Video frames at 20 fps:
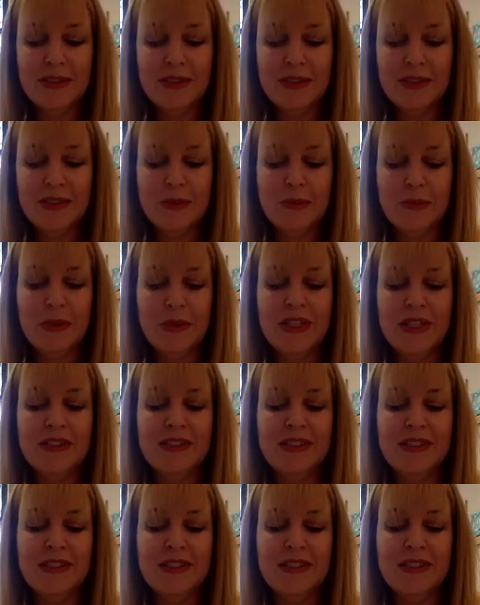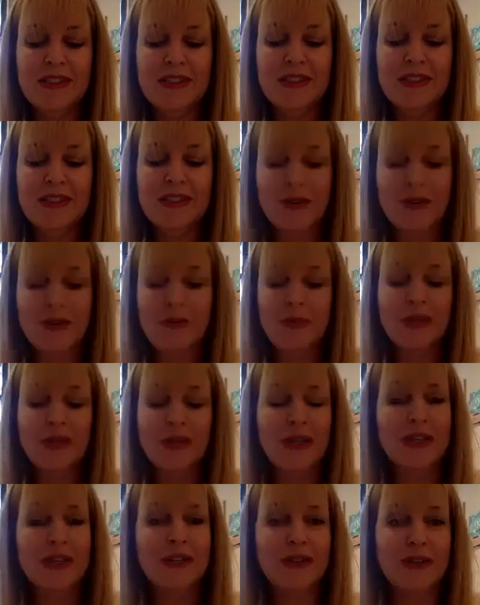species on
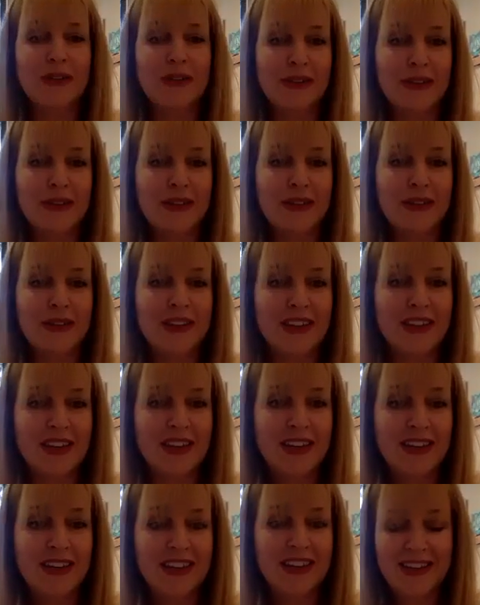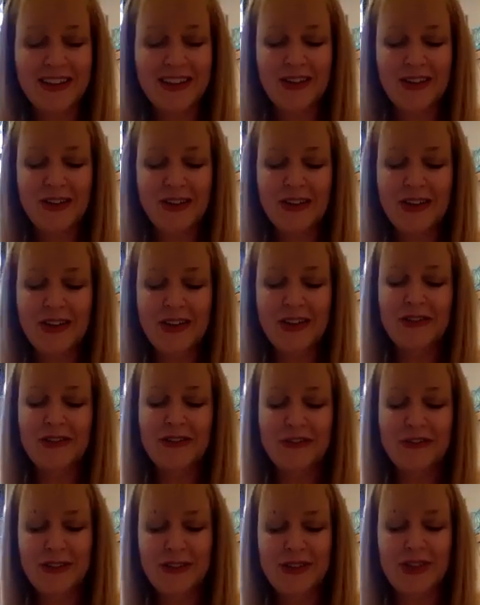planet Earth are you
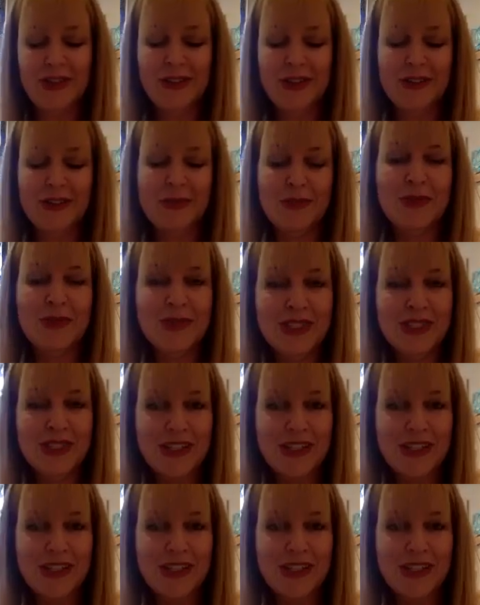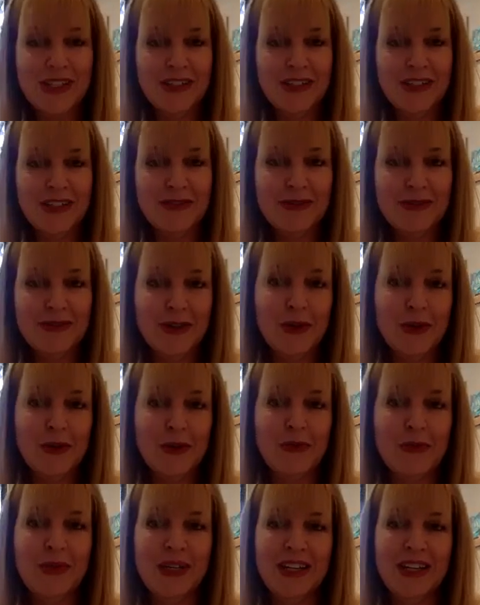refusing to perceive, know,
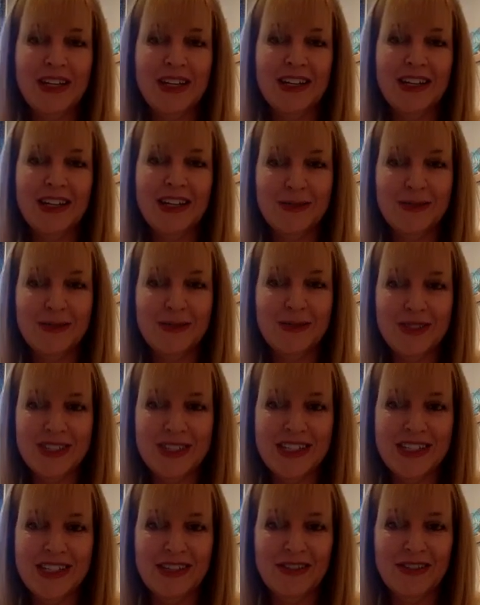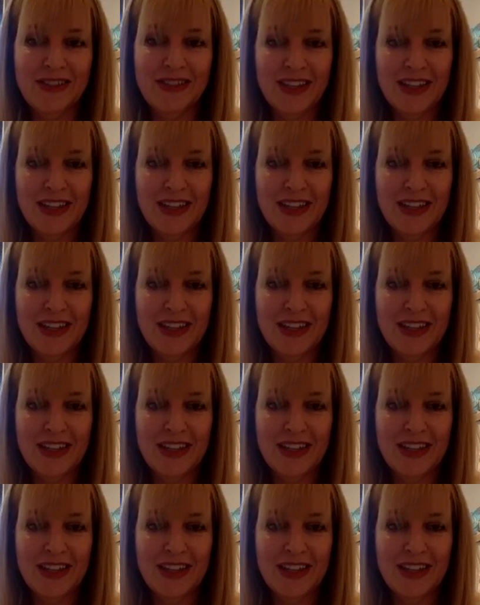be, and receive?